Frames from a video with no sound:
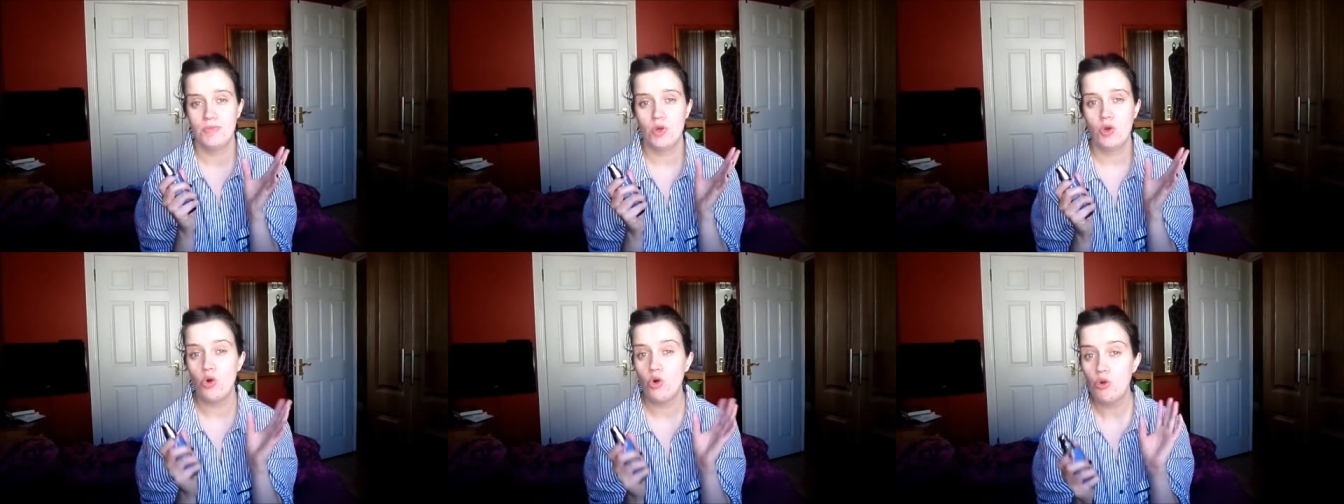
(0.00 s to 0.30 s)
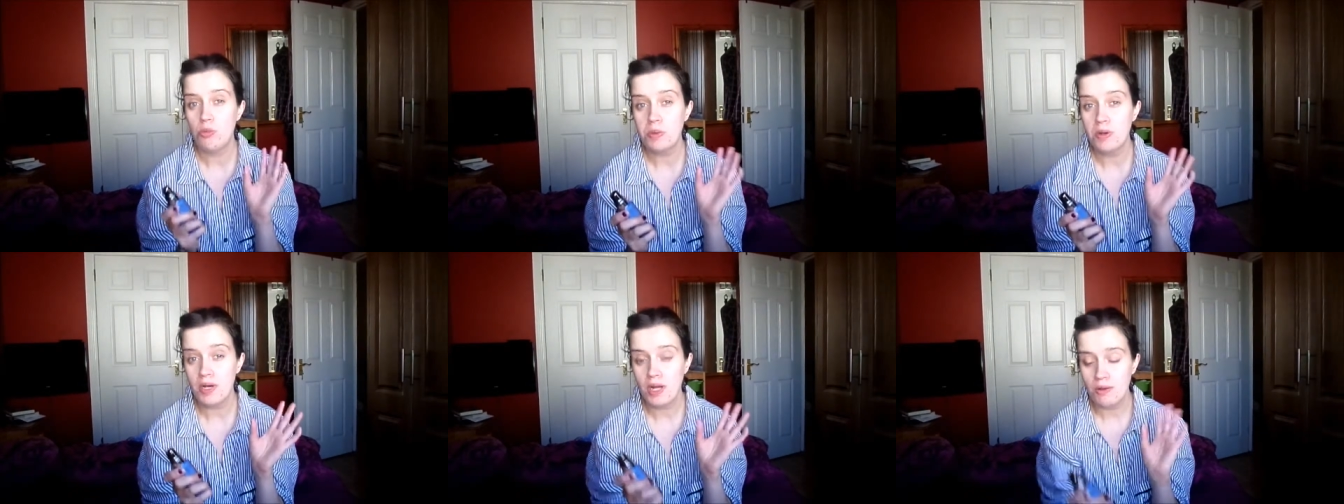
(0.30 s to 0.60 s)

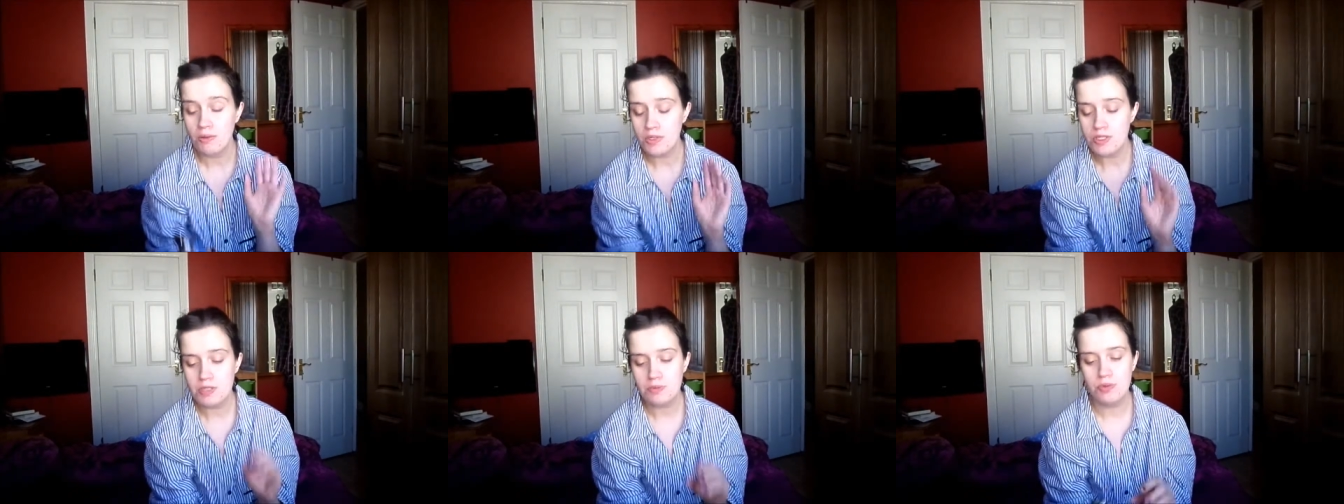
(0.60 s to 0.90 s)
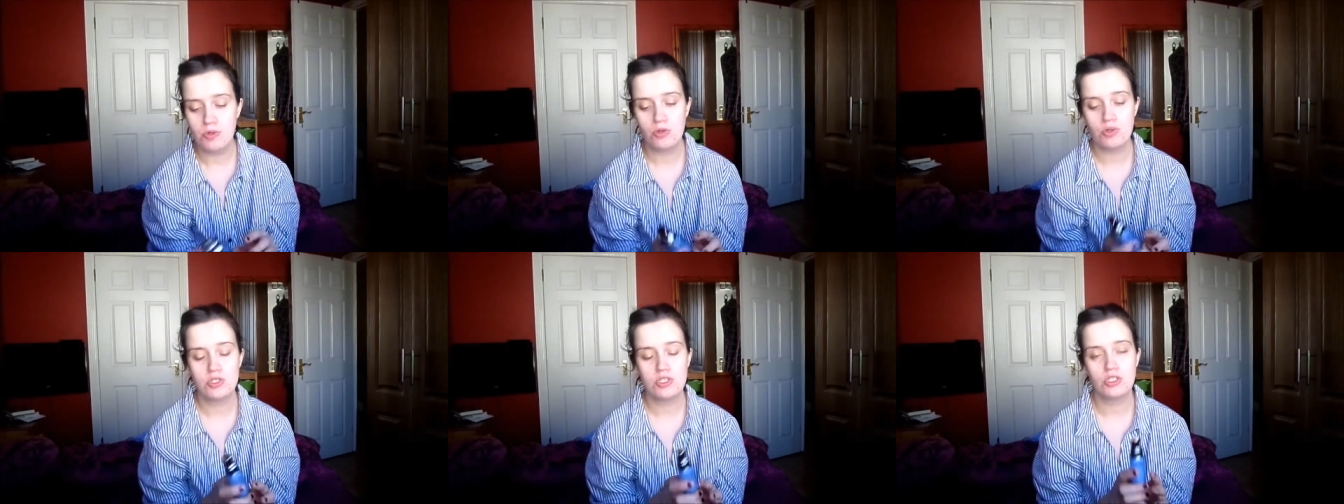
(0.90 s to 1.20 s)
open, I would
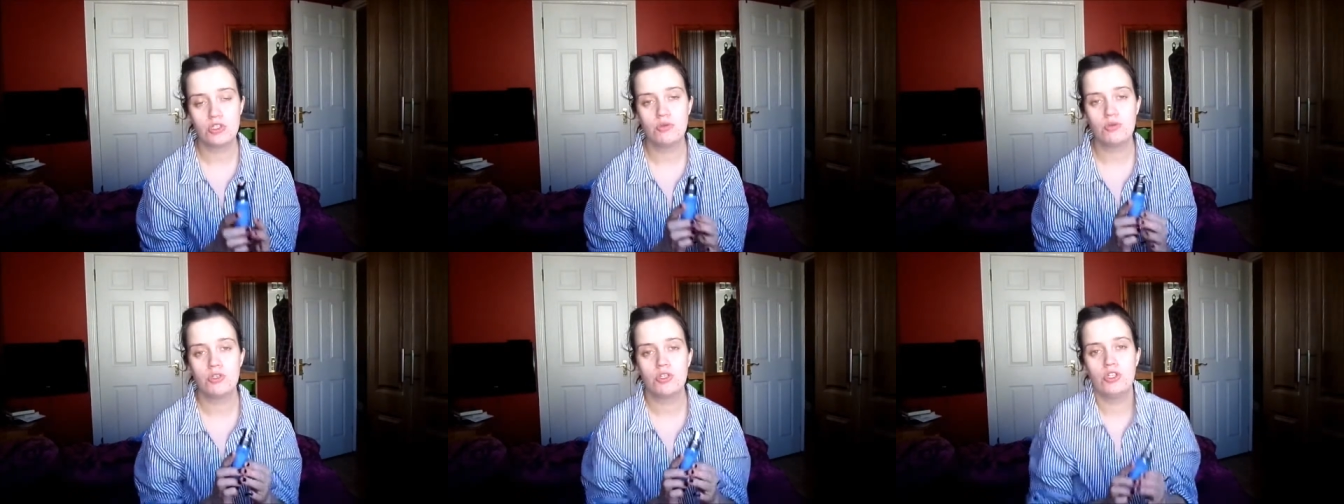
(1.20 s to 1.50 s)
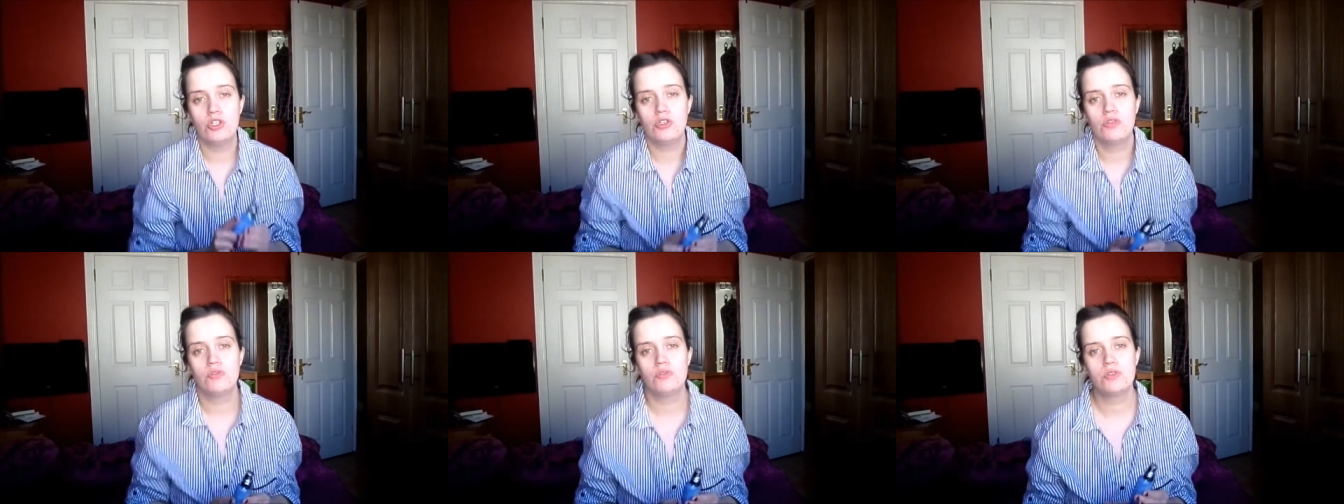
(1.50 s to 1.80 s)
suppose, you would
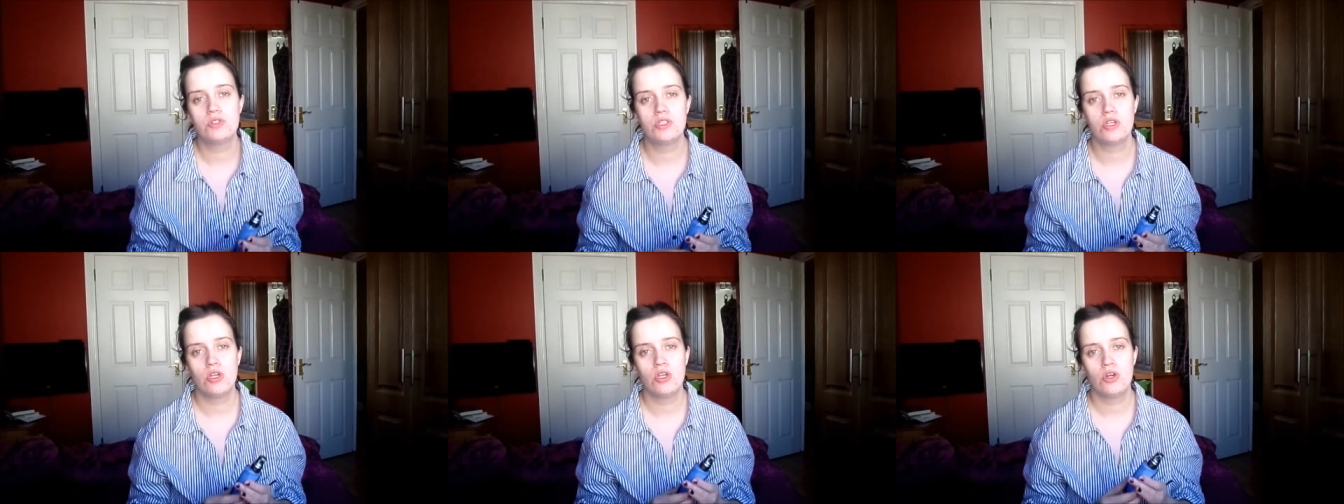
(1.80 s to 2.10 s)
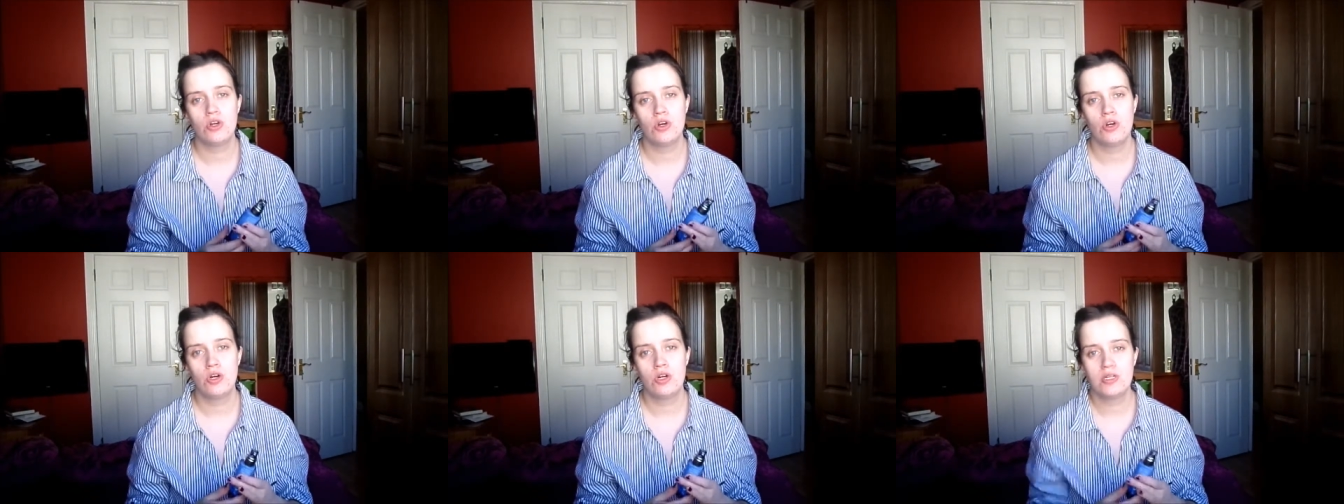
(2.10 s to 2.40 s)
use
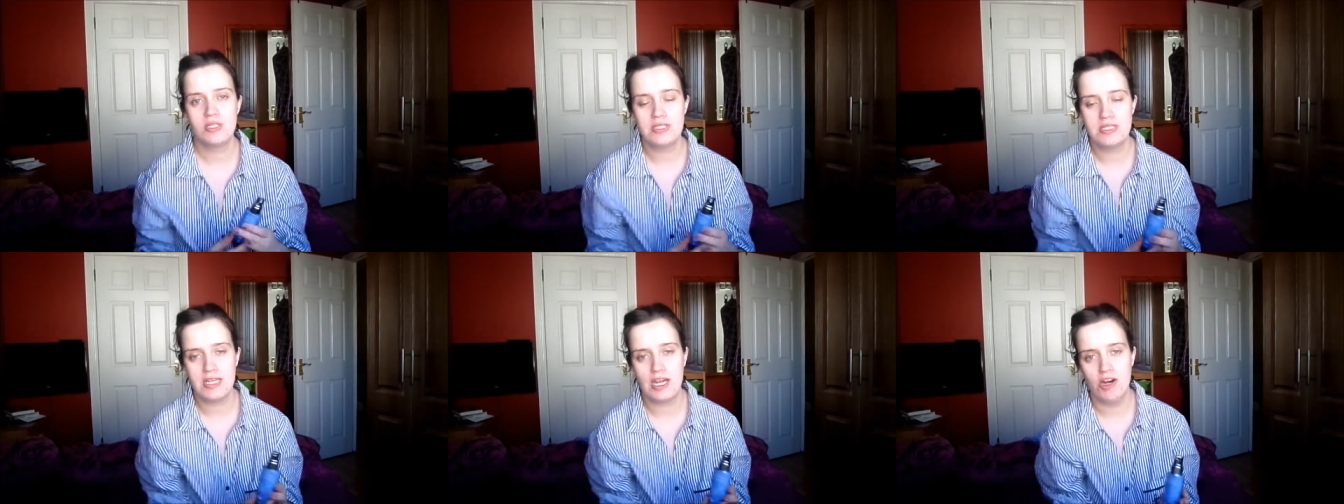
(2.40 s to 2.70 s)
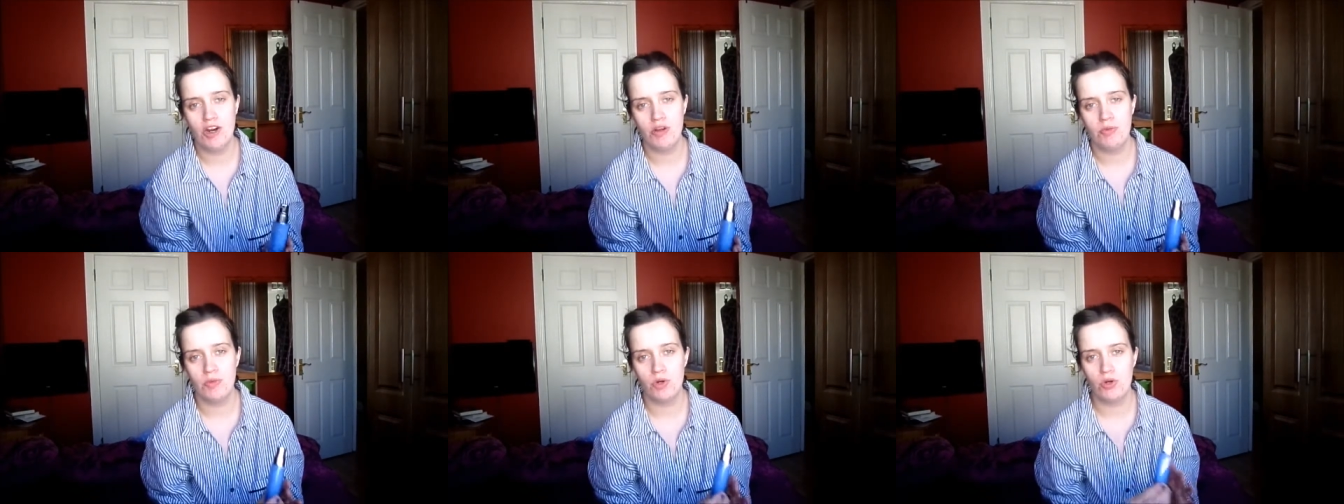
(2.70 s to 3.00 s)
your
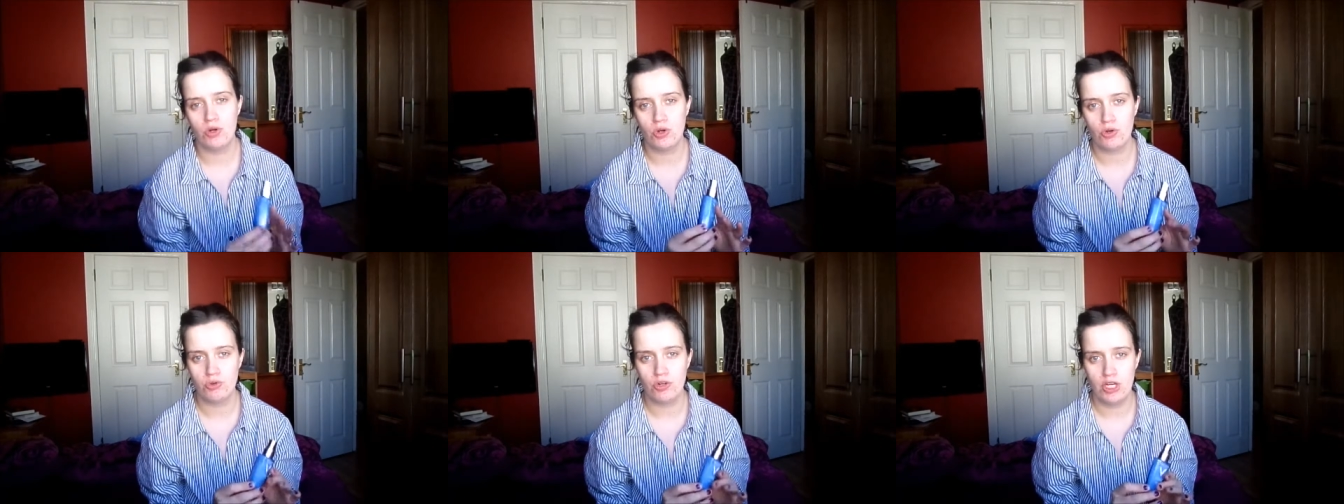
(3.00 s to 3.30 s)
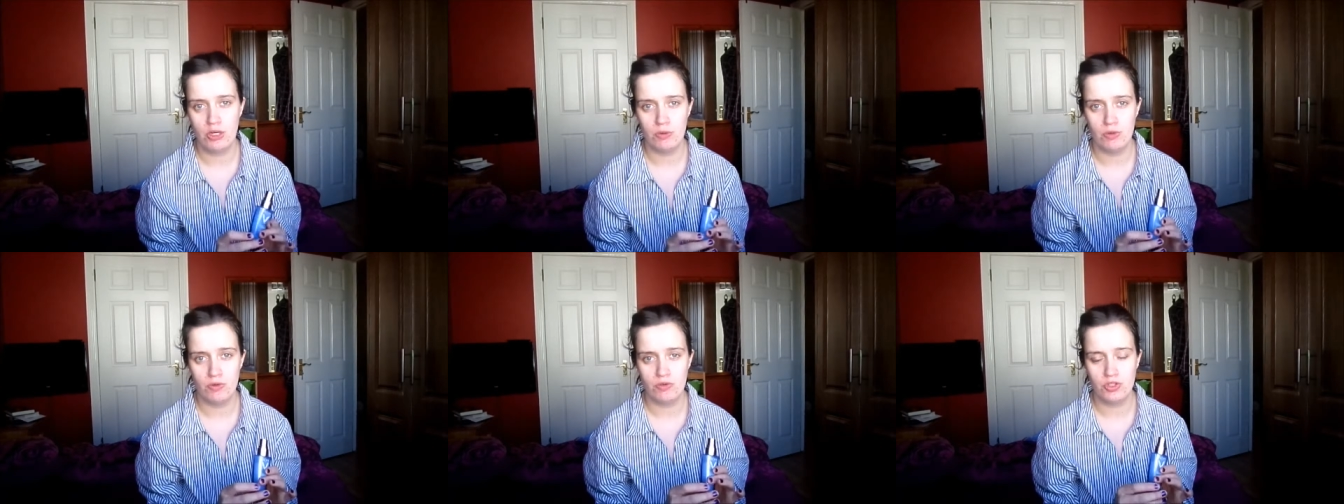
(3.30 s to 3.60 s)
serum or
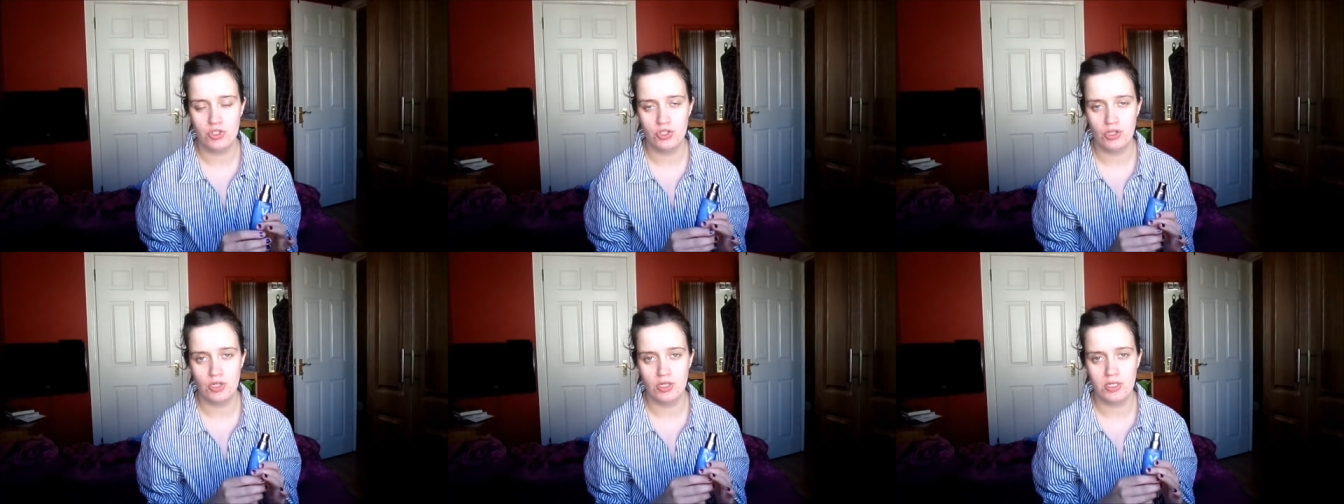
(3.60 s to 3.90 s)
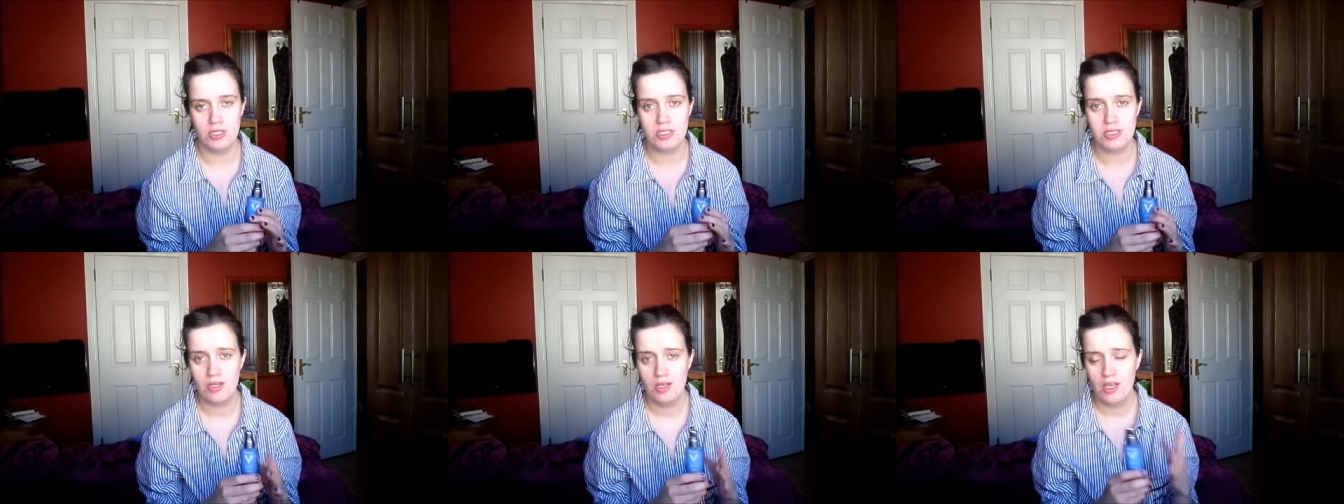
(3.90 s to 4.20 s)
cream of
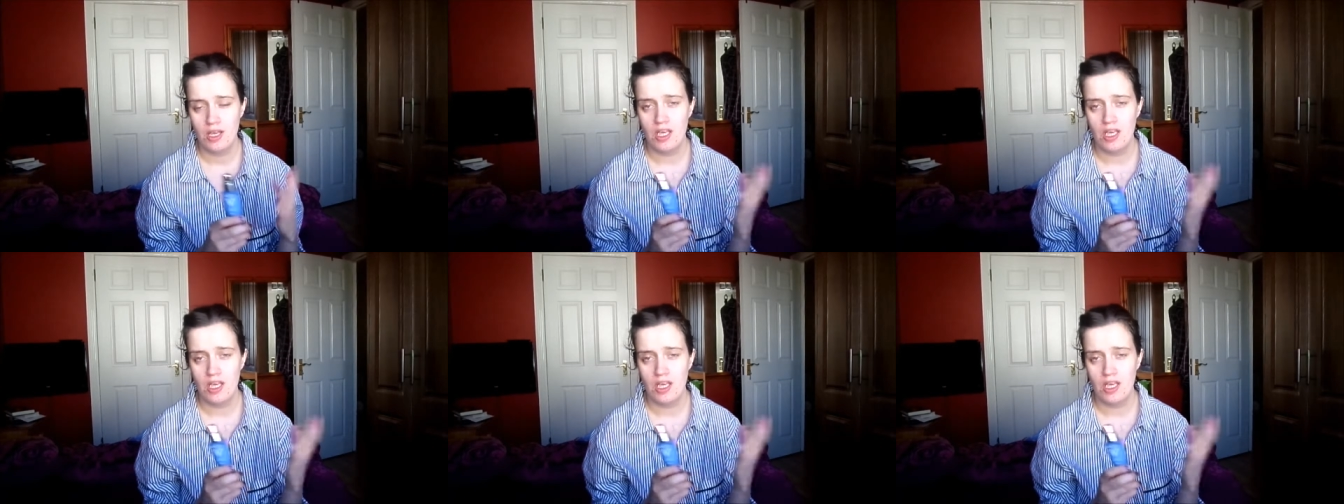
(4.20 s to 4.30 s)
choice.